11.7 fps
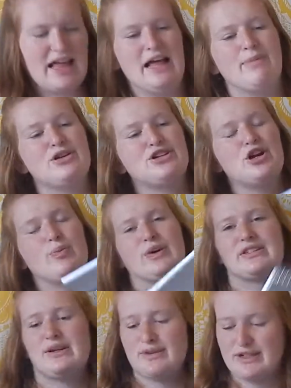a bunch of
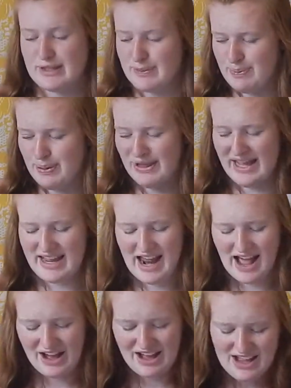notebooks that were laid
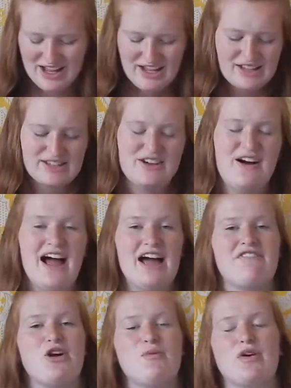out. So I
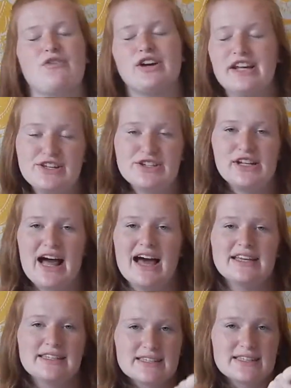have a notebook for each
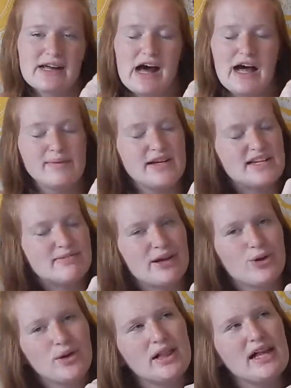class, each of my
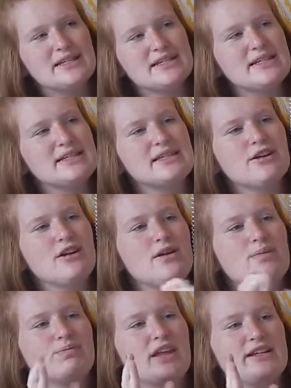core classes.
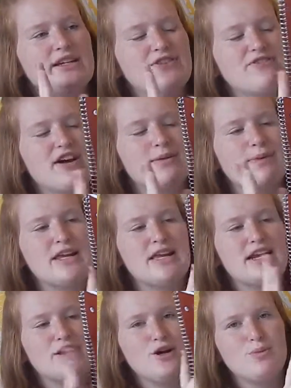I definitely recommend
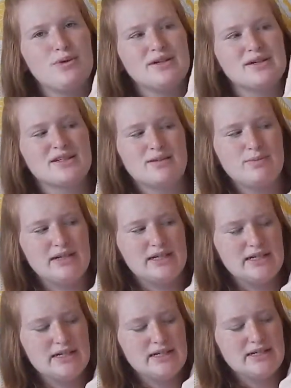getting notebooks,
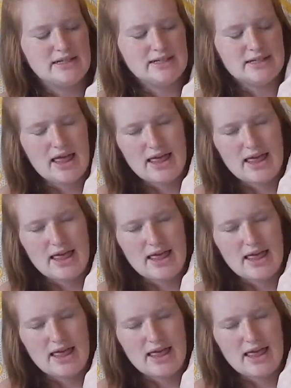because